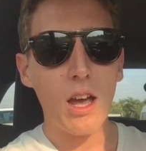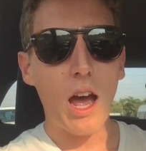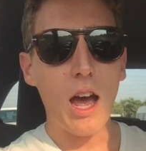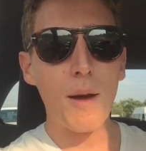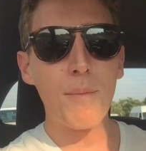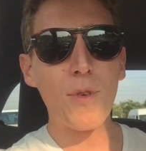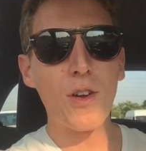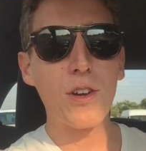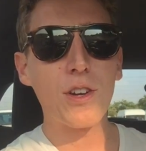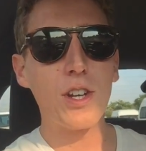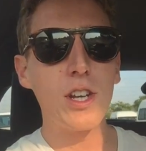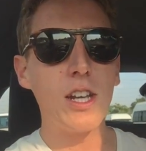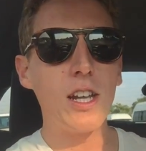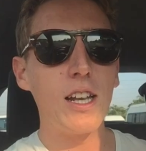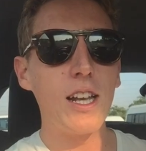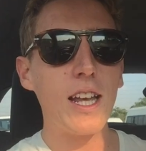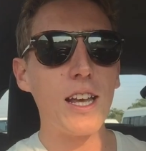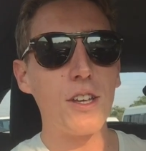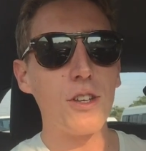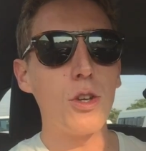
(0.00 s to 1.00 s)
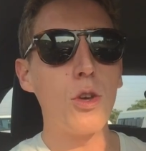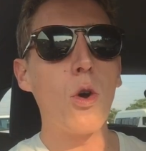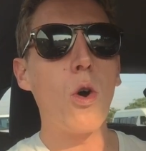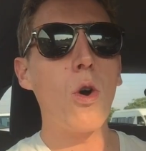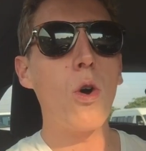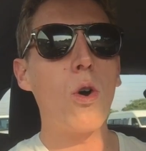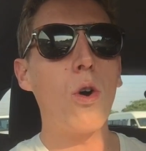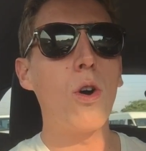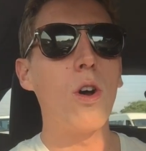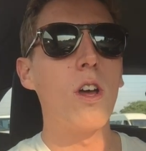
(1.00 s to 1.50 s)
I'm not going to let
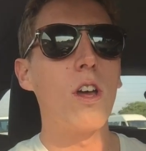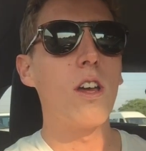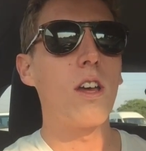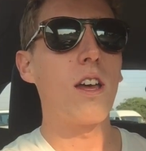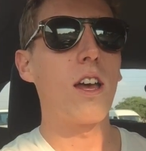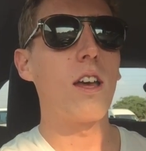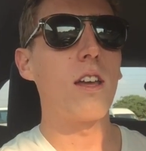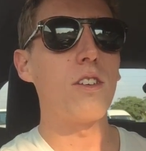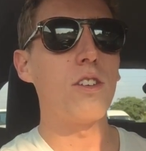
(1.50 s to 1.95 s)
your uh,